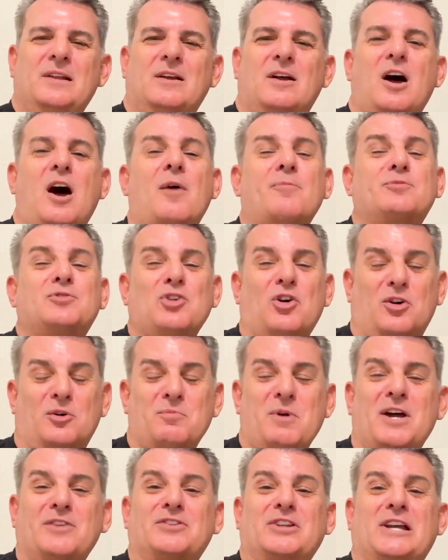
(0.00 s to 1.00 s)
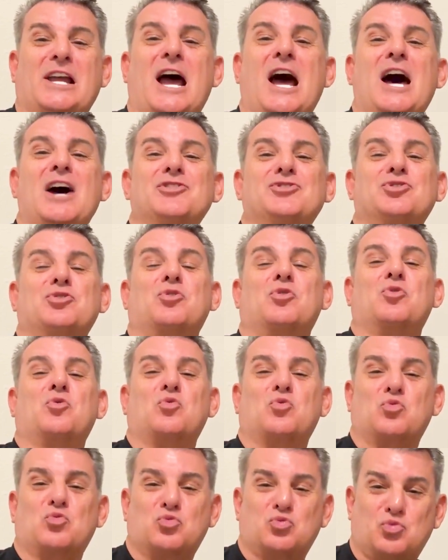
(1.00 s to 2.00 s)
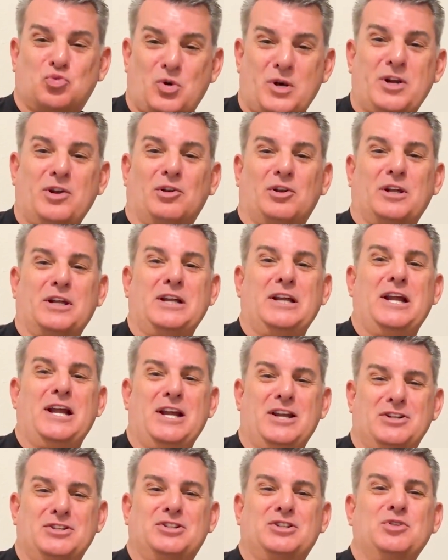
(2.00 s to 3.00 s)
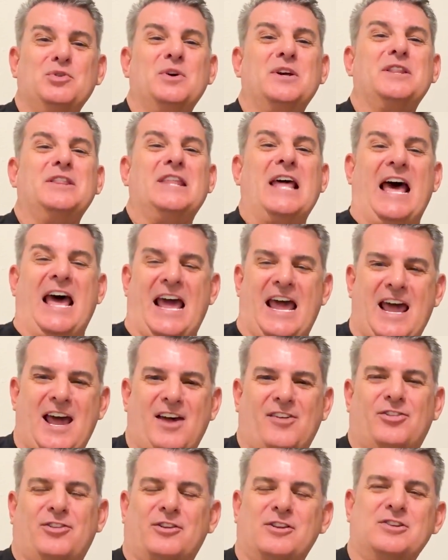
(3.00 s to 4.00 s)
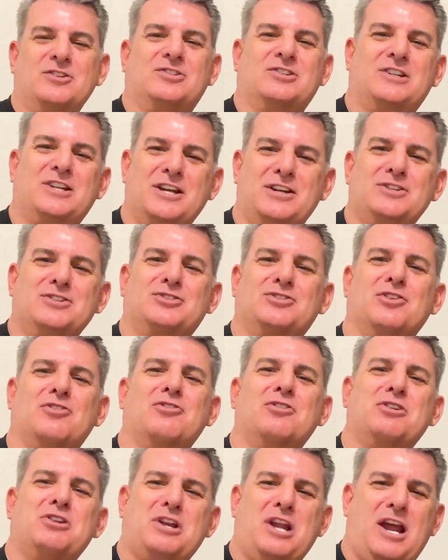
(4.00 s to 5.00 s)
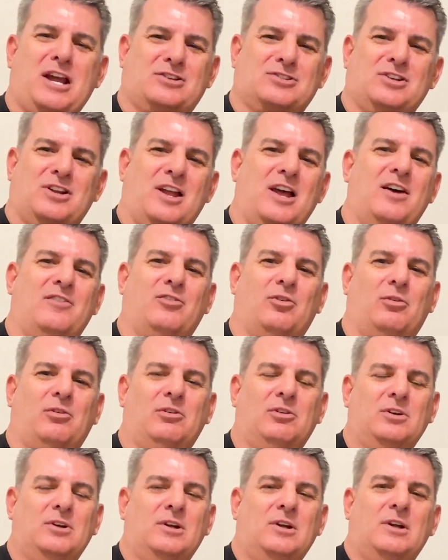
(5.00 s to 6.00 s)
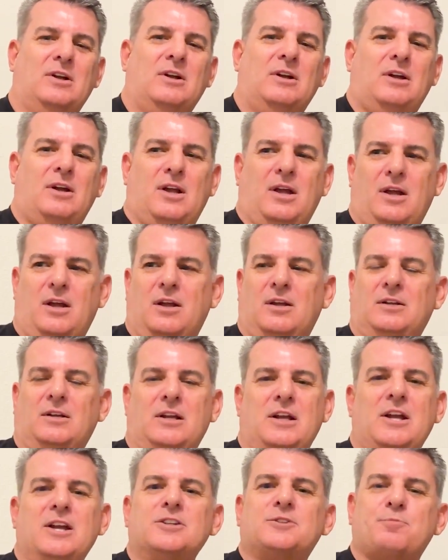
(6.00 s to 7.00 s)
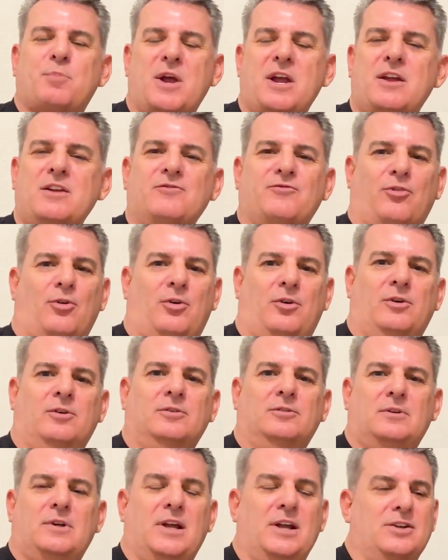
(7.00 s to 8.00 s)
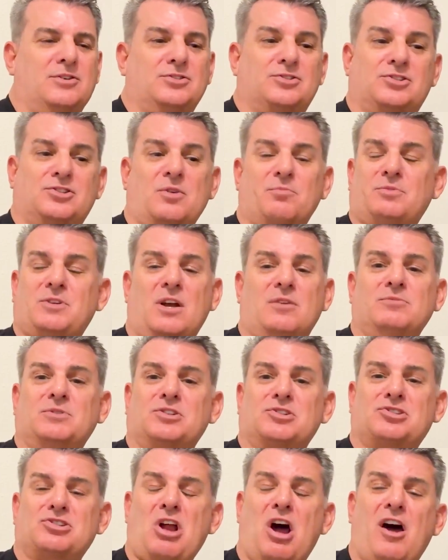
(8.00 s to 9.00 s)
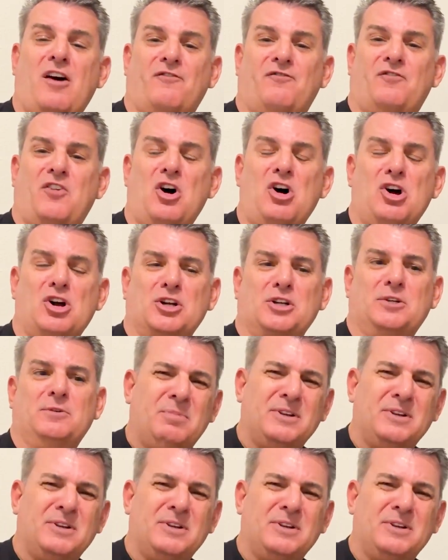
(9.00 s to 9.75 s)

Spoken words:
I'm talking about the guys that are really into it. The athletes getting to the next level. And it's painful. And sometimes it's not fun.